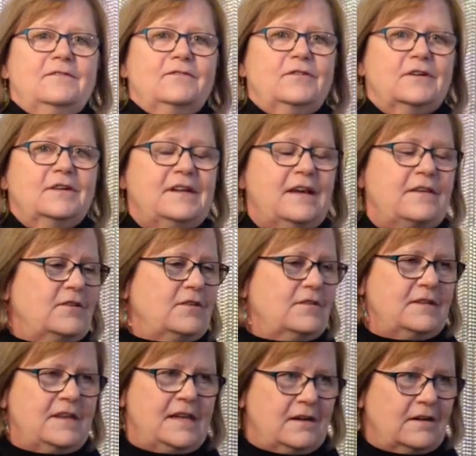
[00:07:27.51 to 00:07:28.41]
for
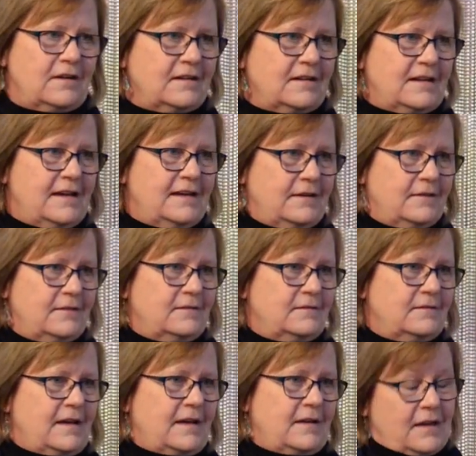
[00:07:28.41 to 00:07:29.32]
another year, and
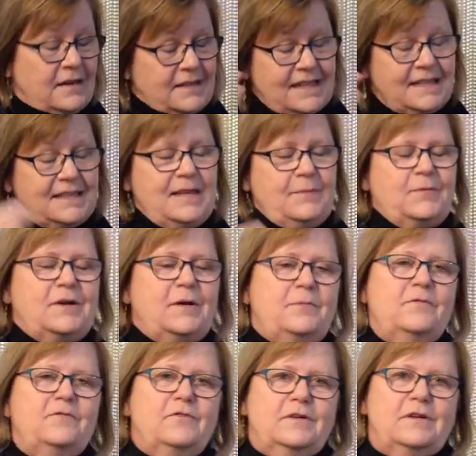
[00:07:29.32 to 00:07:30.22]
I did keep it
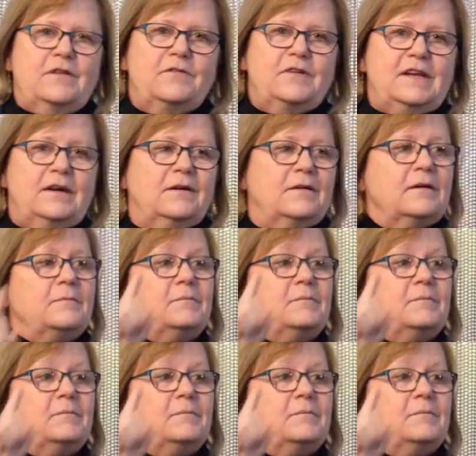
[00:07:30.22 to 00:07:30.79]
open for another year.